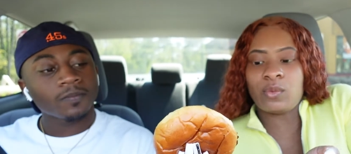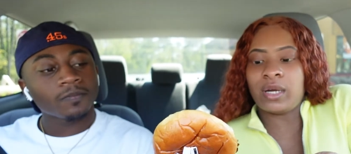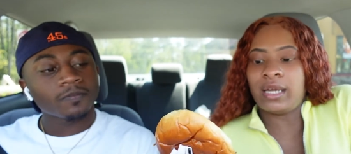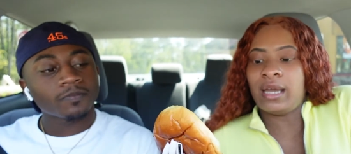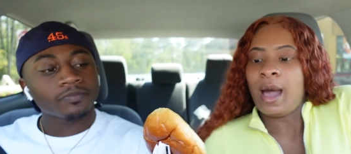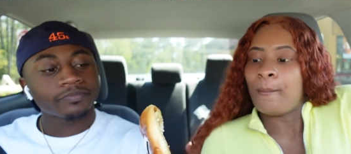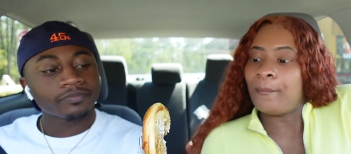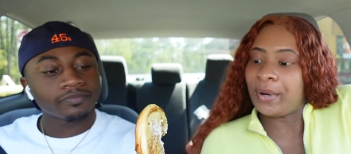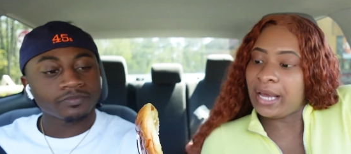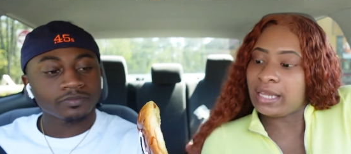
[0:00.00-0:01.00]
Speaker 1: one.
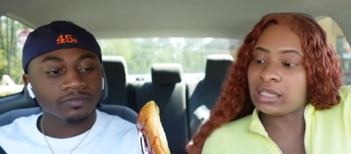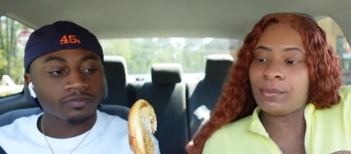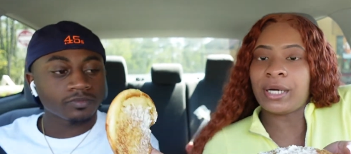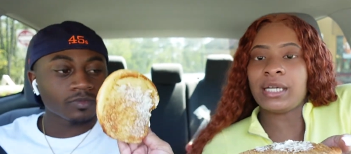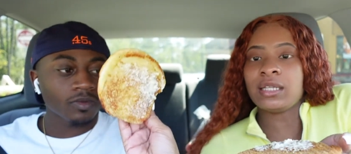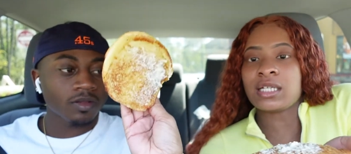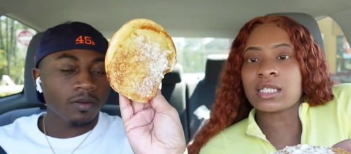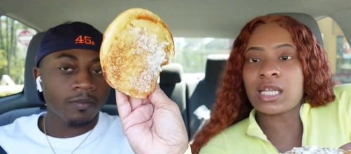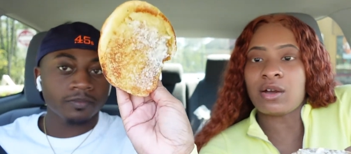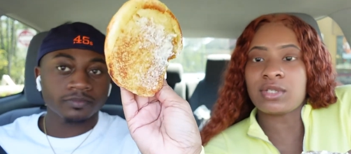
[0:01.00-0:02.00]
But the bun
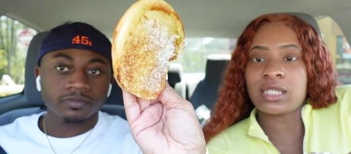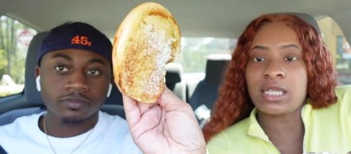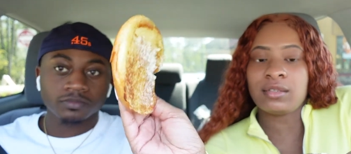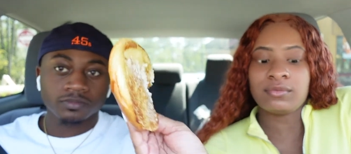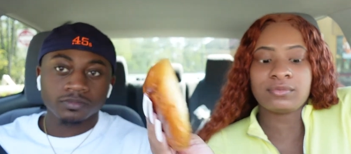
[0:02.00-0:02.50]
looks toasty.